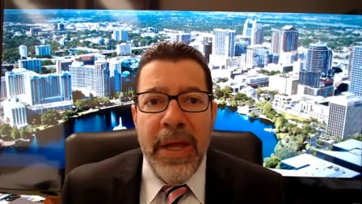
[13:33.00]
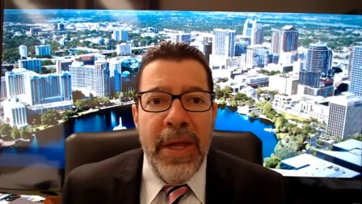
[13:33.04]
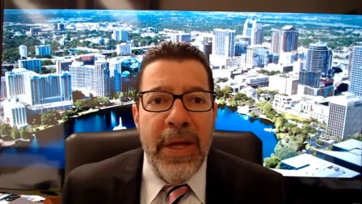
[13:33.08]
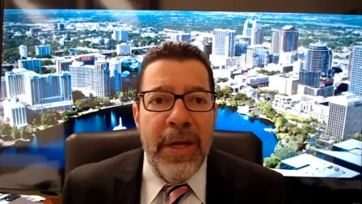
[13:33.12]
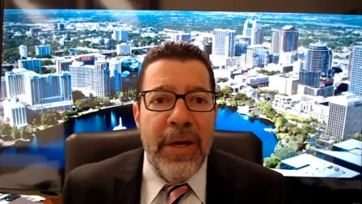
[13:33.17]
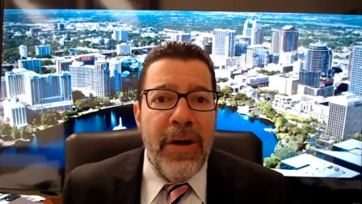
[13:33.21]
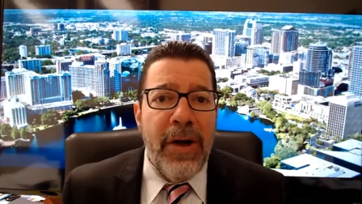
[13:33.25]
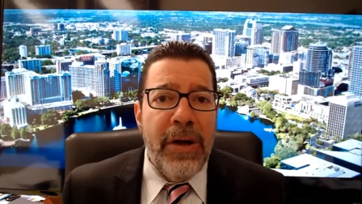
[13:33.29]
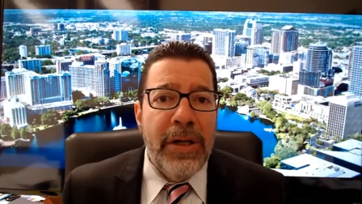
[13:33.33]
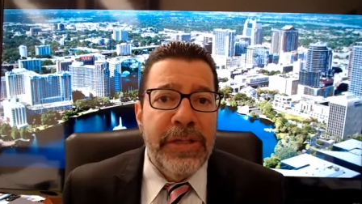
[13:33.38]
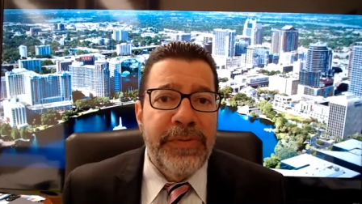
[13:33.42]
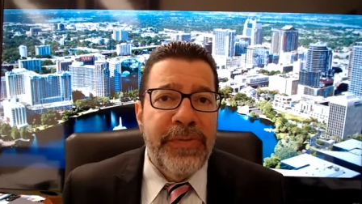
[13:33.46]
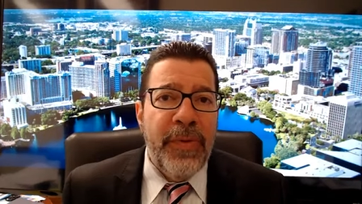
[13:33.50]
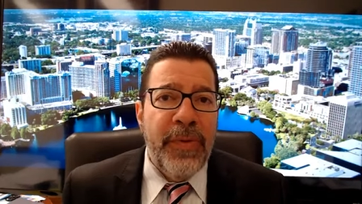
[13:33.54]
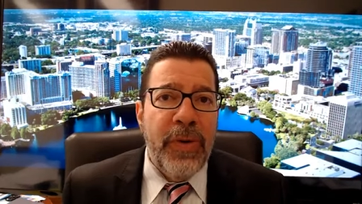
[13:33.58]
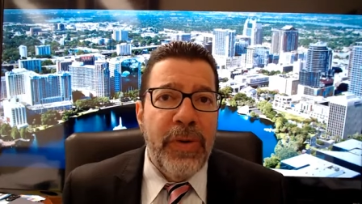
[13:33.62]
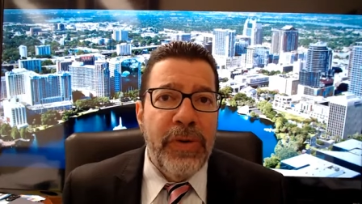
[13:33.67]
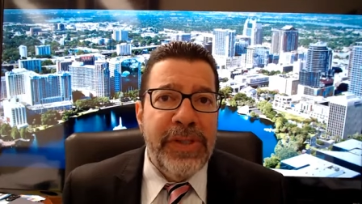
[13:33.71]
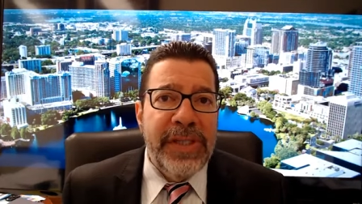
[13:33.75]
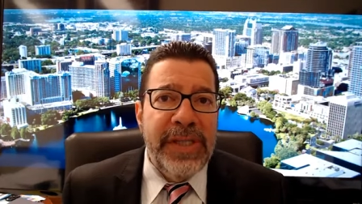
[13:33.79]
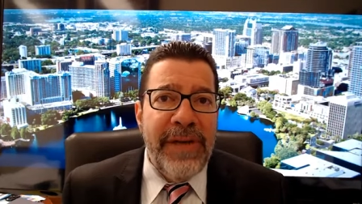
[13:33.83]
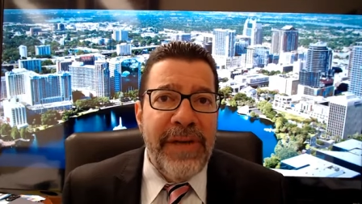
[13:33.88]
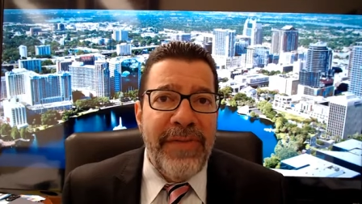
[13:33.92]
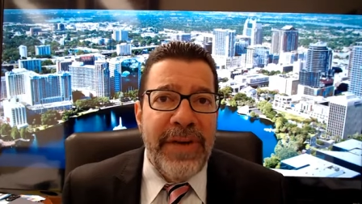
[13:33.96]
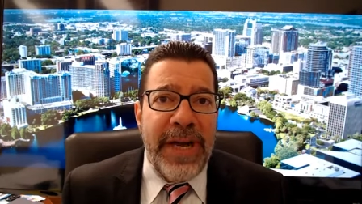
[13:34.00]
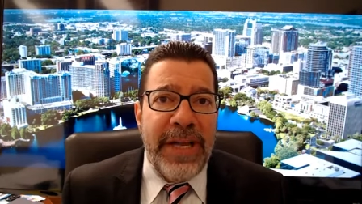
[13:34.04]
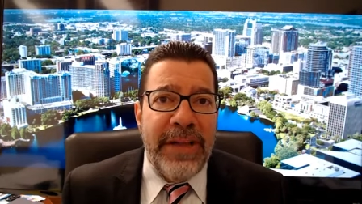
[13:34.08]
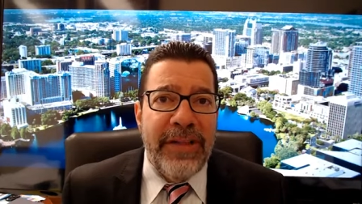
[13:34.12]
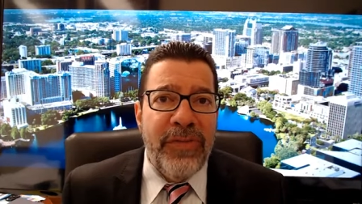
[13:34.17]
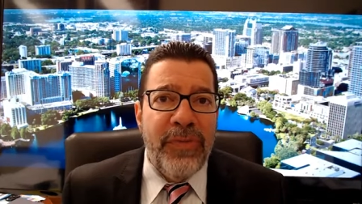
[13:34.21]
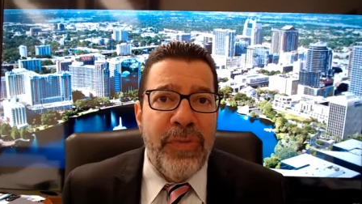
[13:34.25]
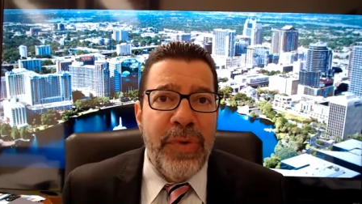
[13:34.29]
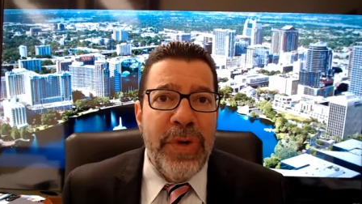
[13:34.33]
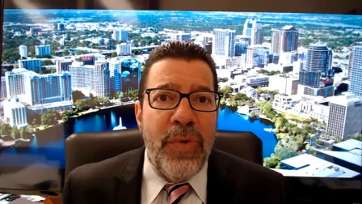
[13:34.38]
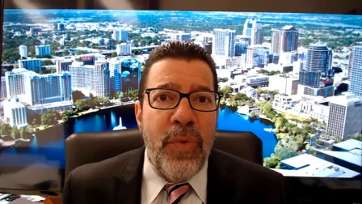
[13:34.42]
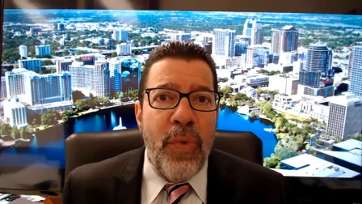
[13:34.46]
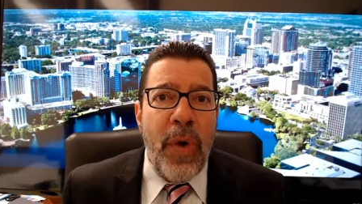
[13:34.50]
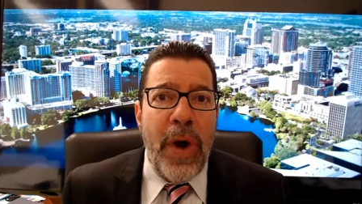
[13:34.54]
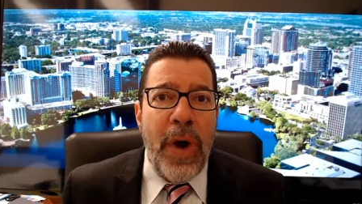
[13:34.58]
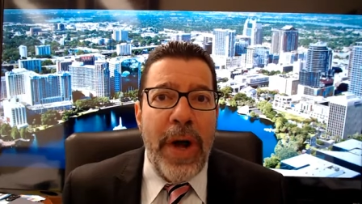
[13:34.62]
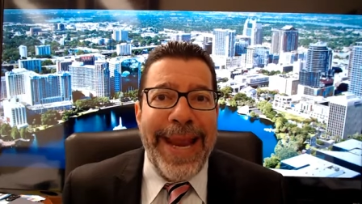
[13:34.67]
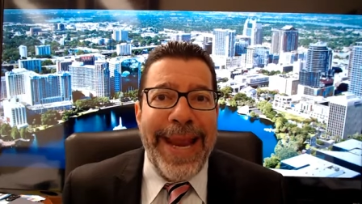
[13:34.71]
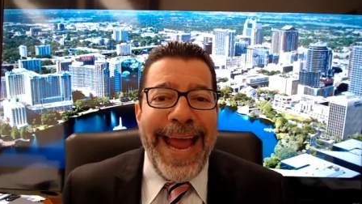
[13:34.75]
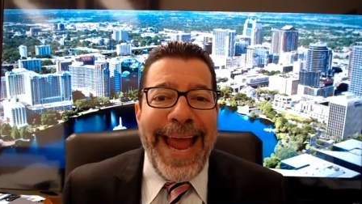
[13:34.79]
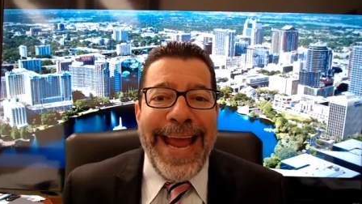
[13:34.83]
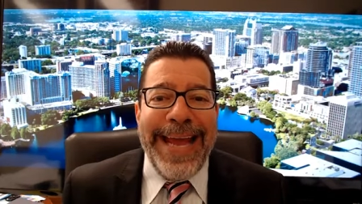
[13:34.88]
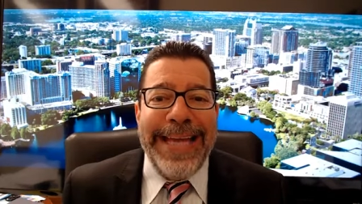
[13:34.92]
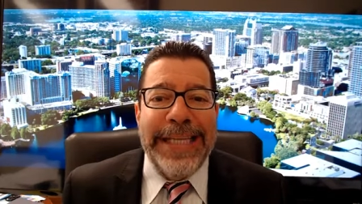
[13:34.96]
Call us 407
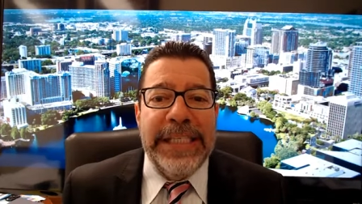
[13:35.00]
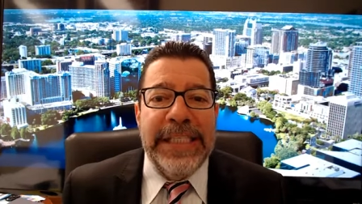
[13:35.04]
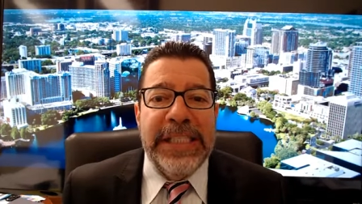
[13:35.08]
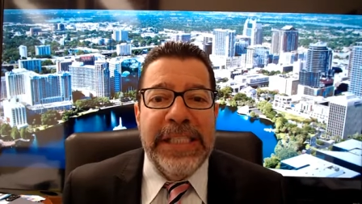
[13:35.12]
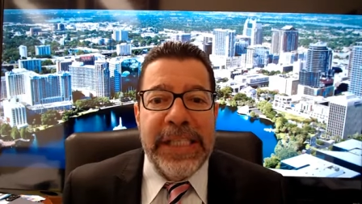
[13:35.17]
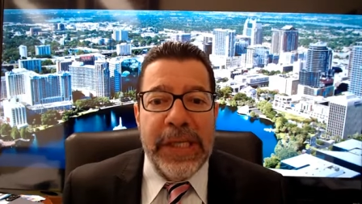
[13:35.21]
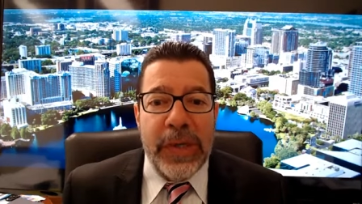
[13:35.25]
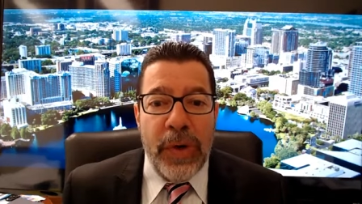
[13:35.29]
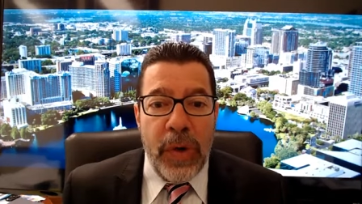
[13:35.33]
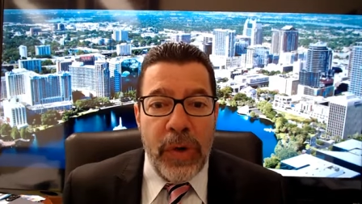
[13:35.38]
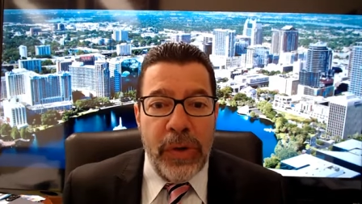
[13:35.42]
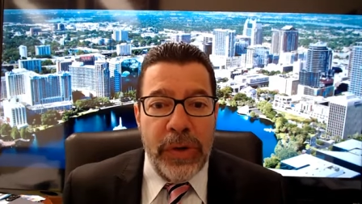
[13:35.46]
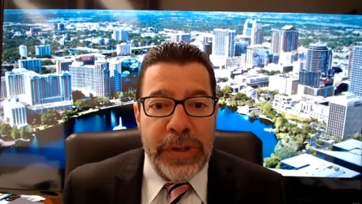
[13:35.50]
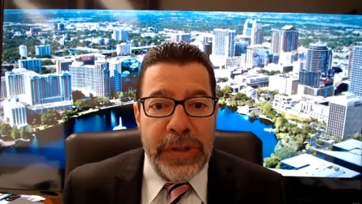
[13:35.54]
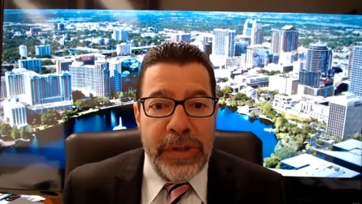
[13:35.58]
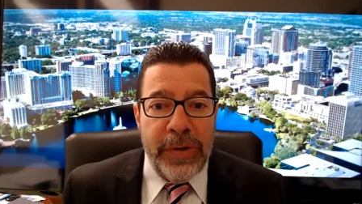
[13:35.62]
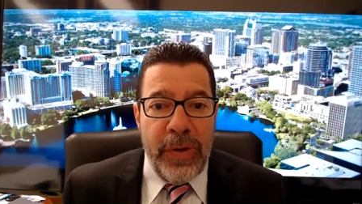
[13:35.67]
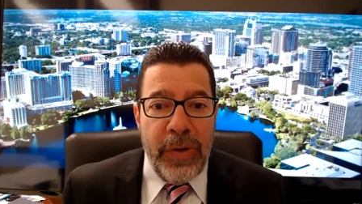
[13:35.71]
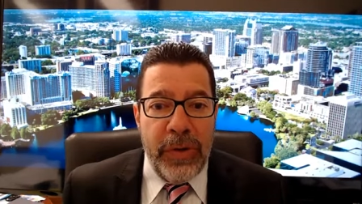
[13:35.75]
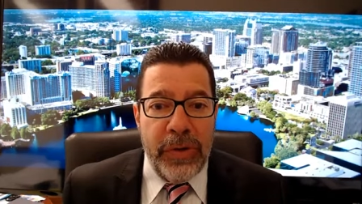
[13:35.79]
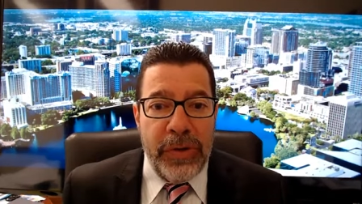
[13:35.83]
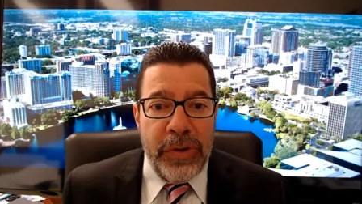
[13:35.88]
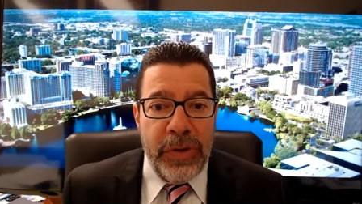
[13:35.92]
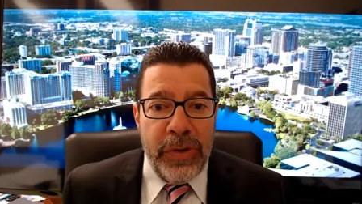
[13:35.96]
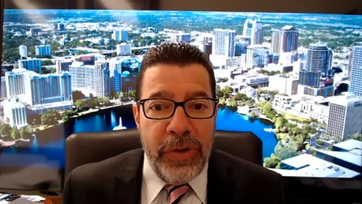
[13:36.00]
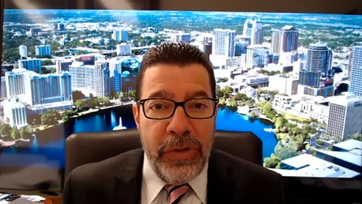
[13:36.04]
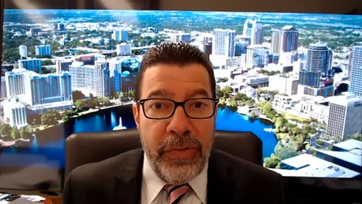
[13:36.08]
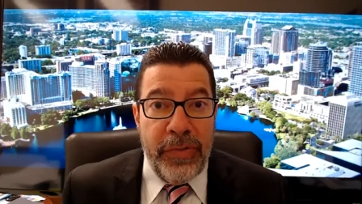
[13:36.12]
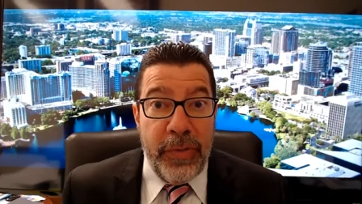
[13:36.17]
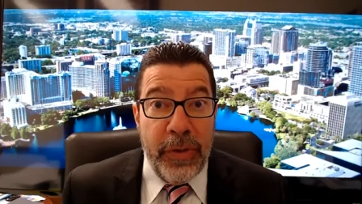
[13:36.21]
831 8002,